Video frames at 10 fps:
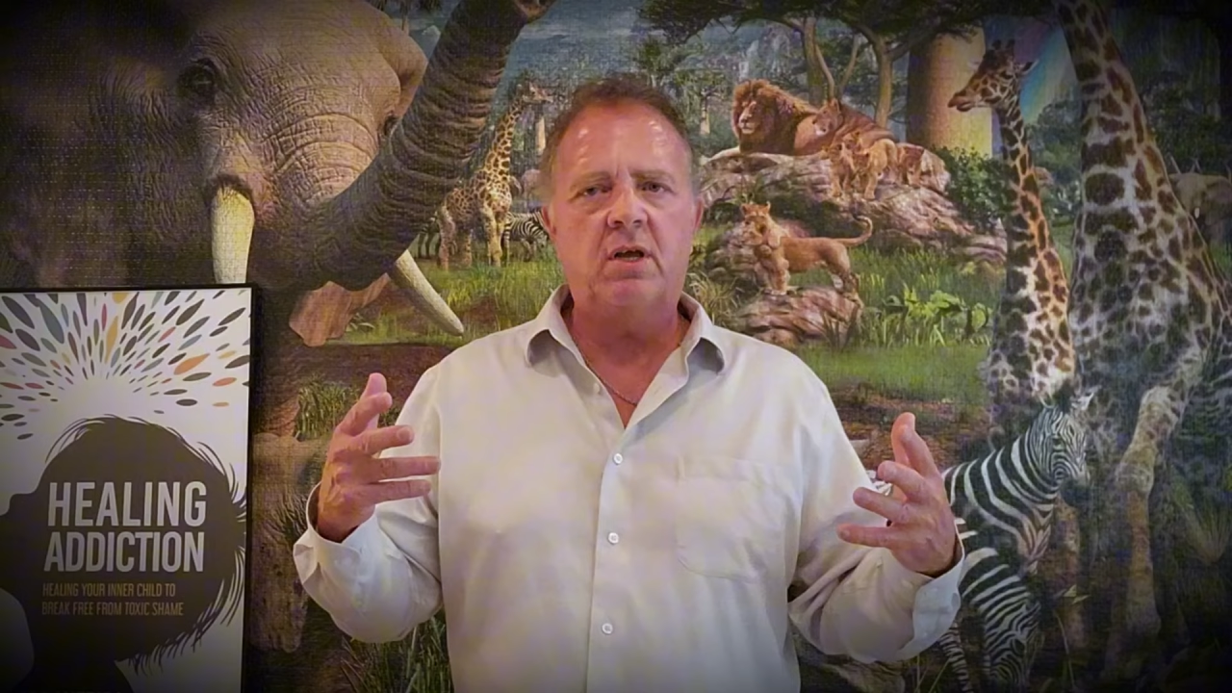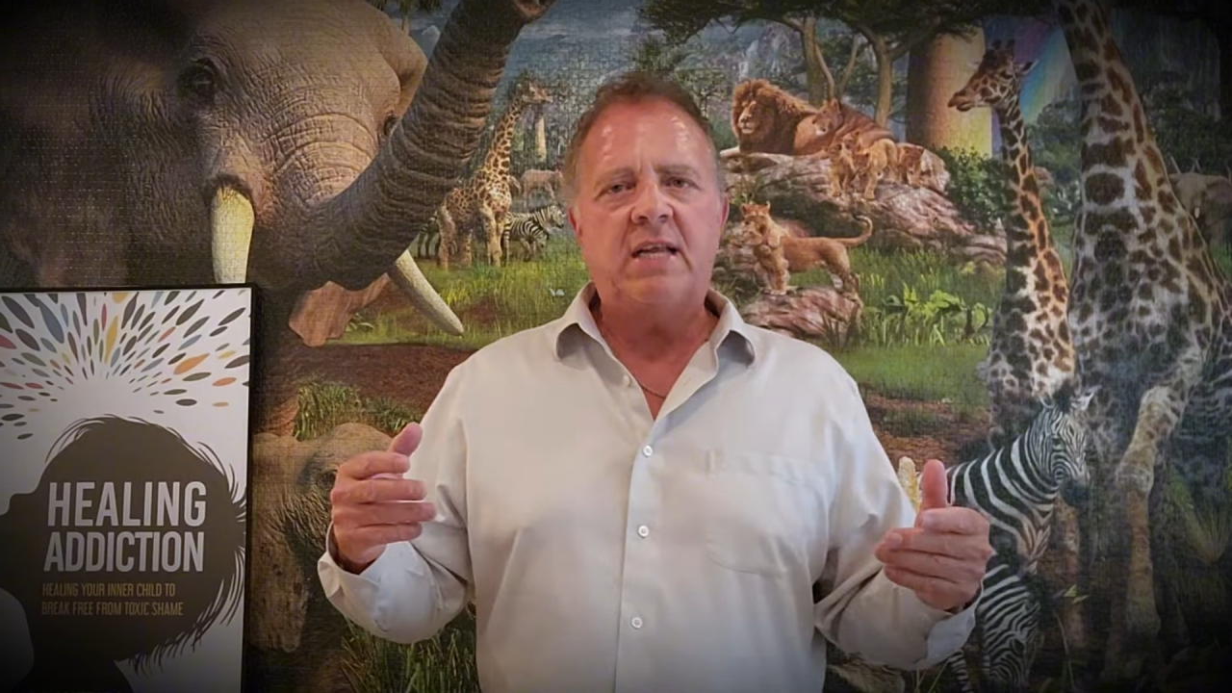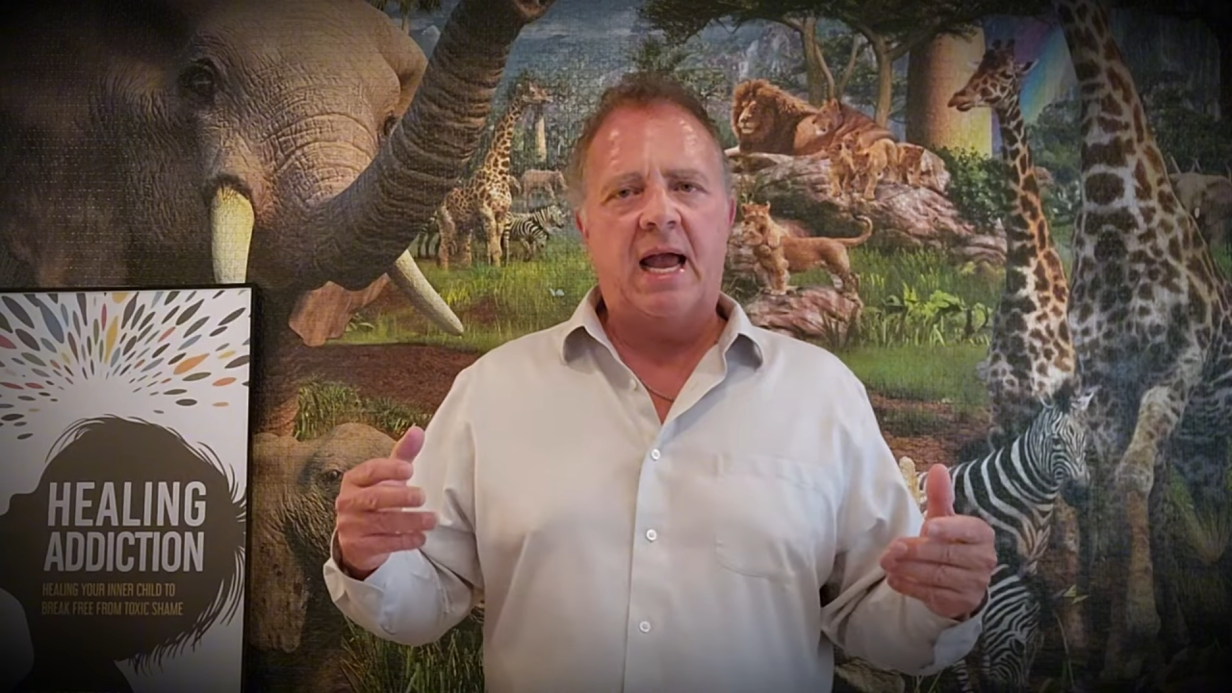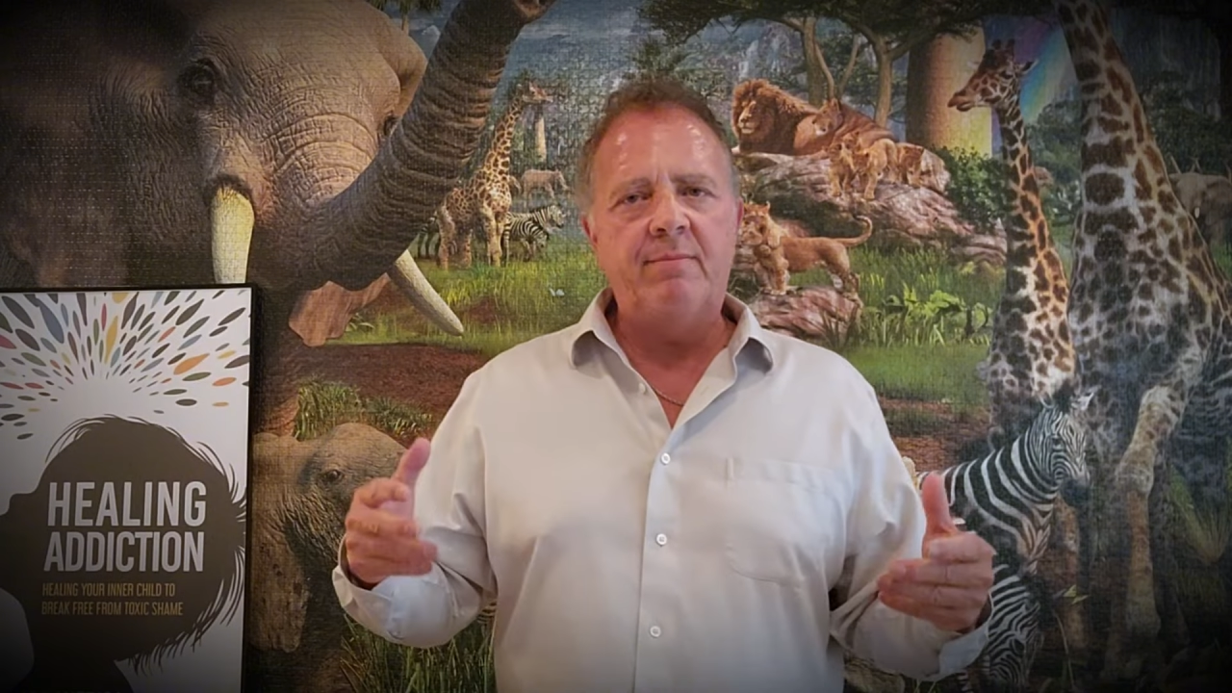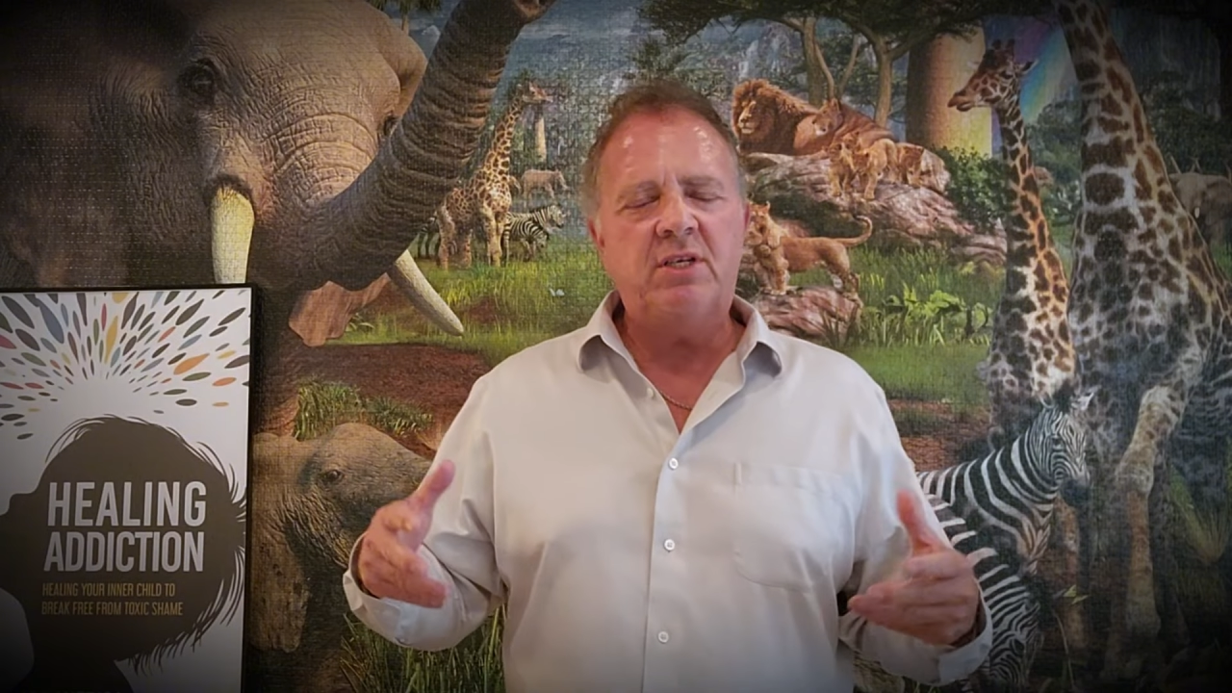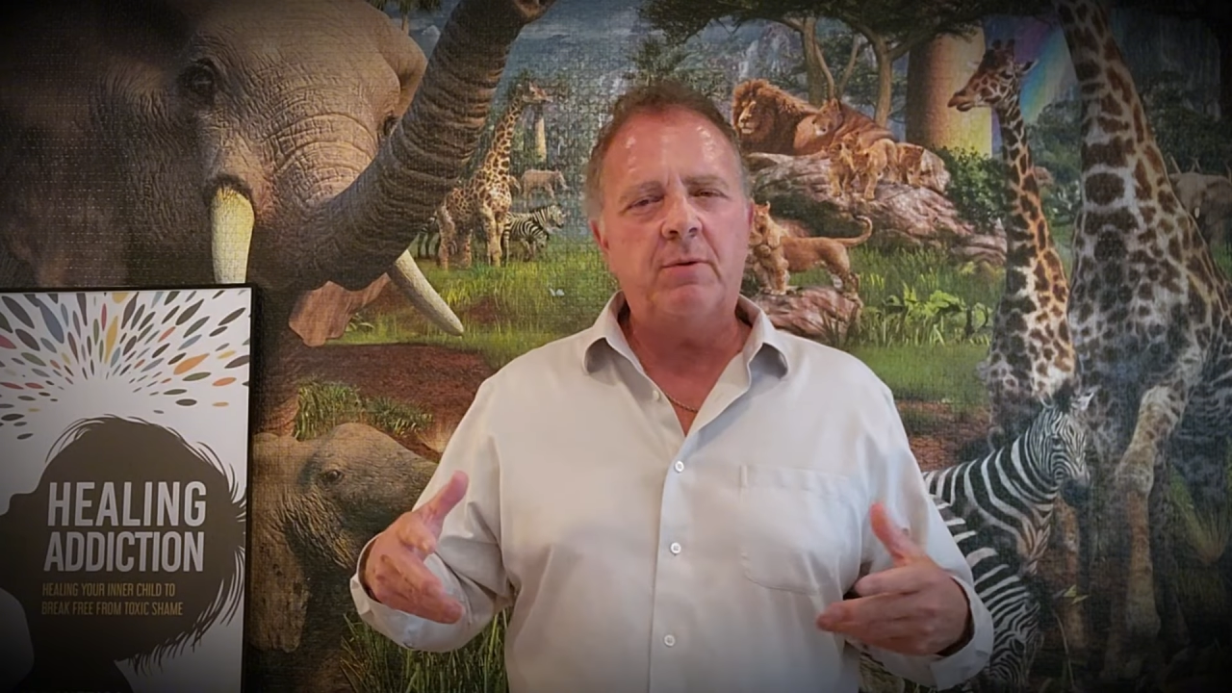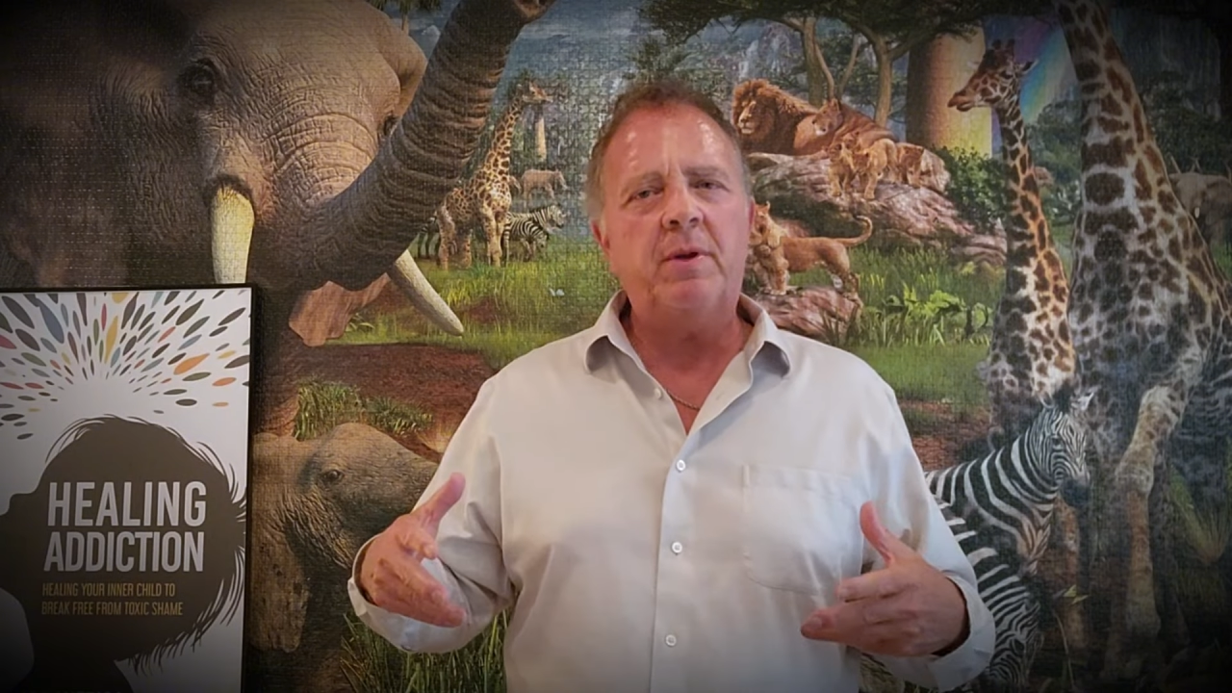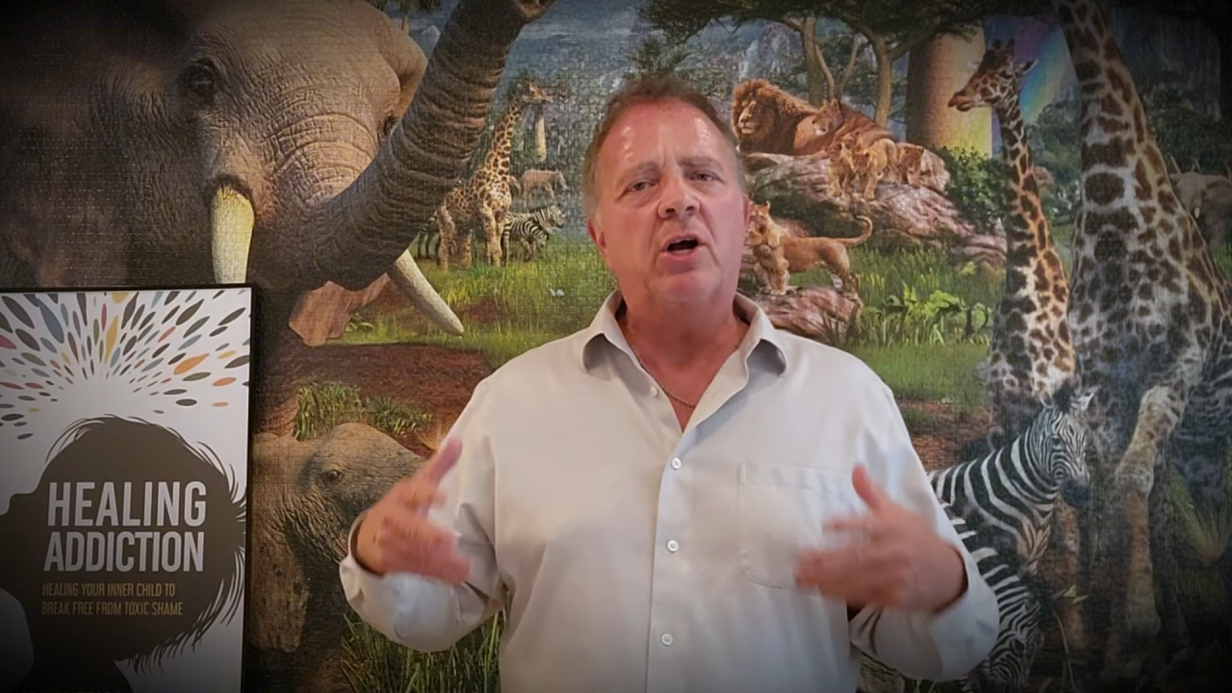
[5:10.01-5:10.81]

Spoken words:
time to be